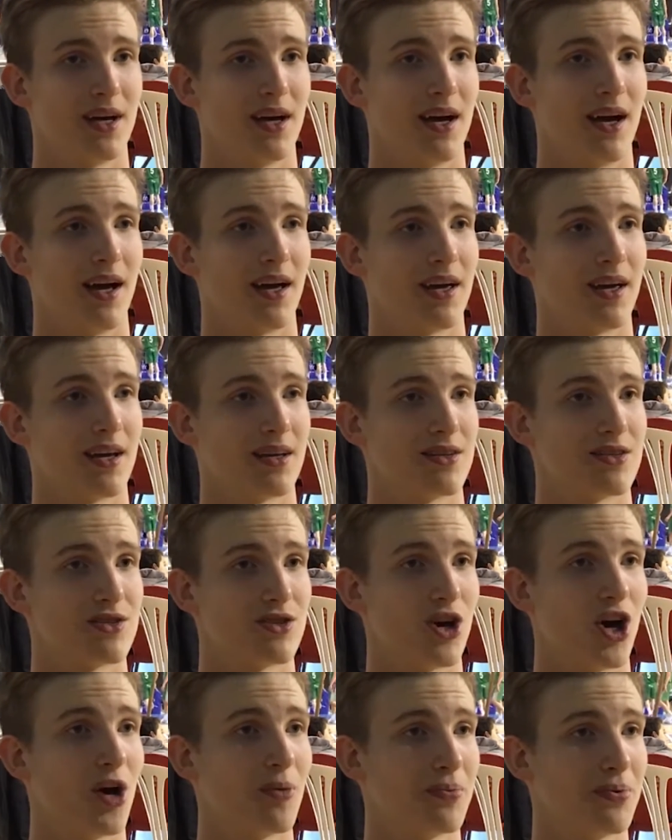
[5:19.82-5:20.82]
I can
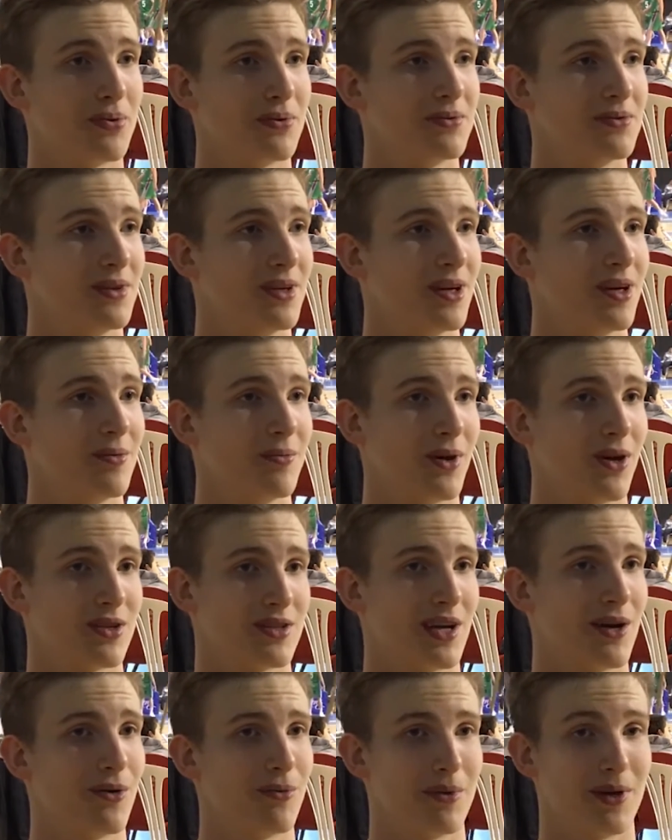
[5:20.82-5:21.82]
stop because
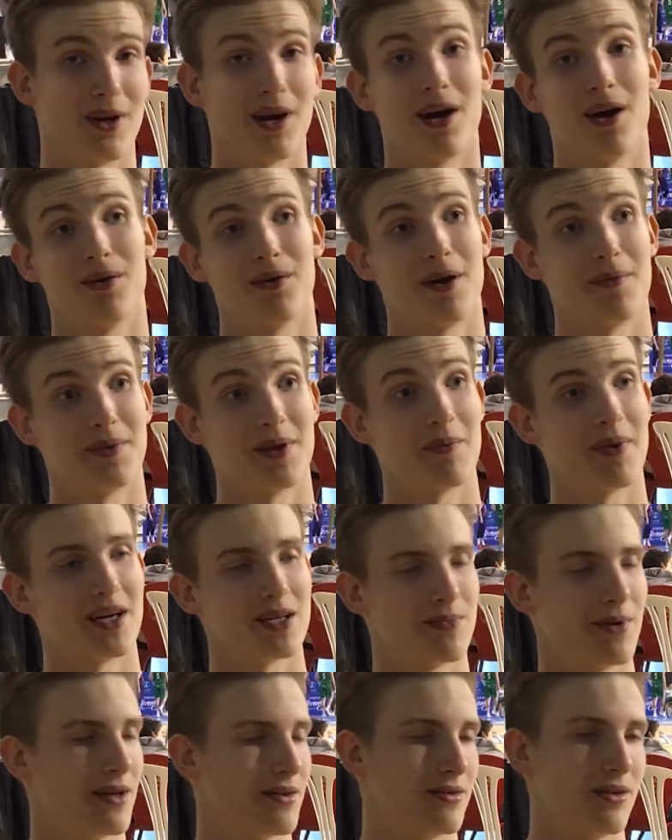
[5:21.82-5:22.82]
I will be, I'm the best,
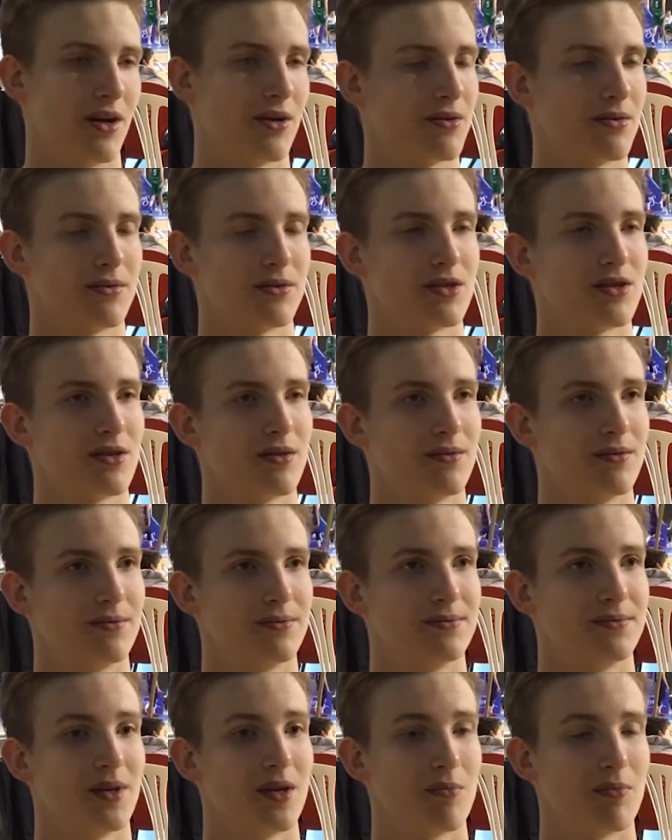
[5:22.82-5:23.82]
but not.
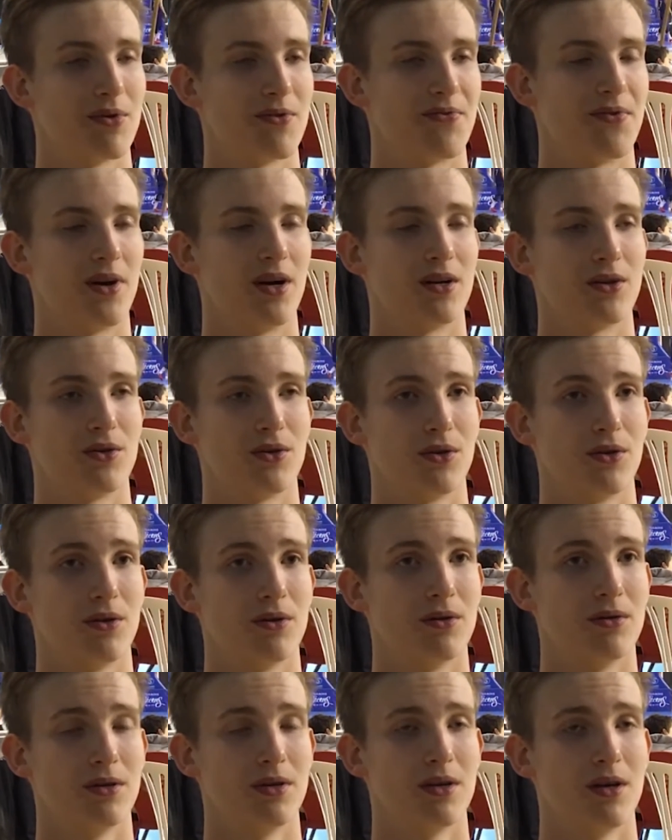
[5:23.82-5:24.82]
Prefer to
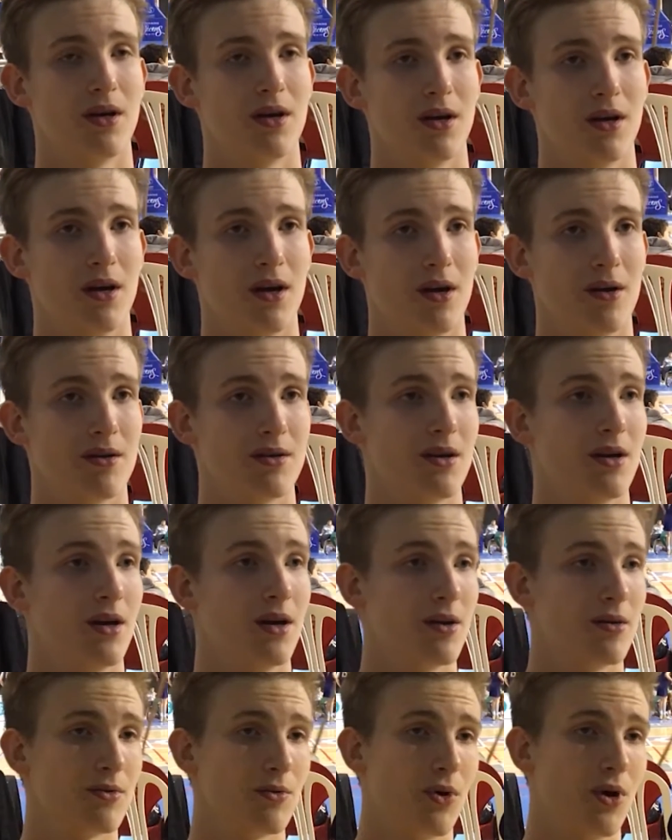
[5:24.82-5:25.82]

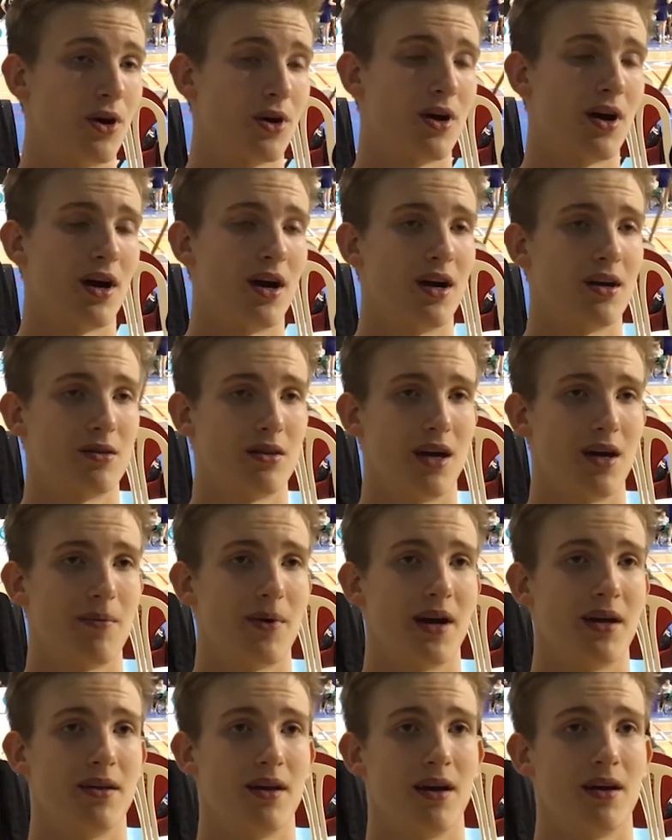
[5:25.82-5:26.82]
work hard day
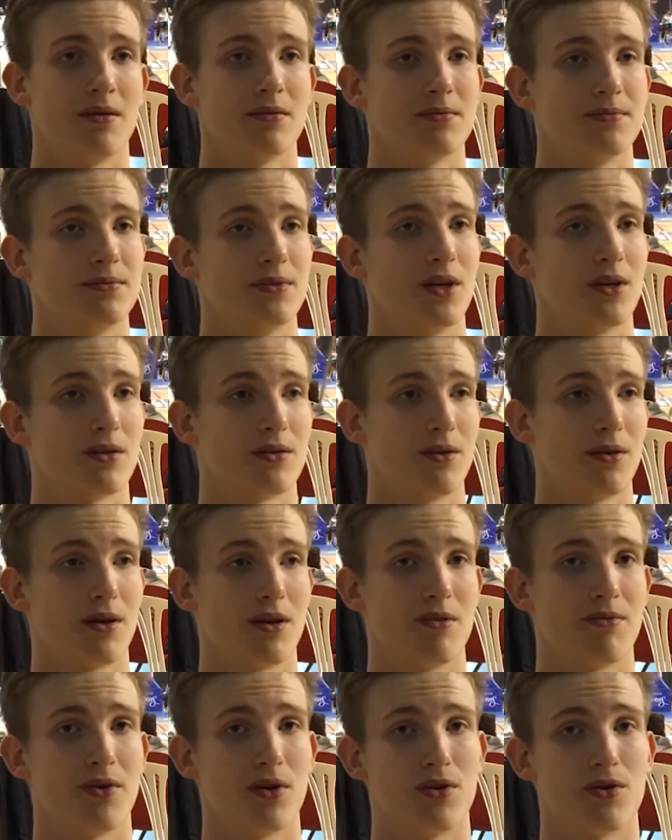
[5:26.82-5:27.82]
by day, not look in
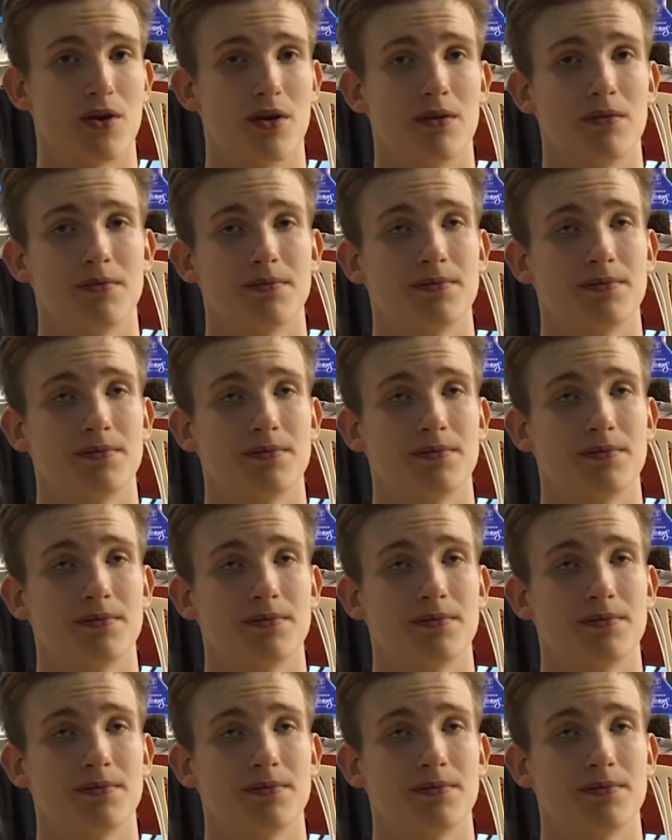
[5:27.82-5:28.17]
the future.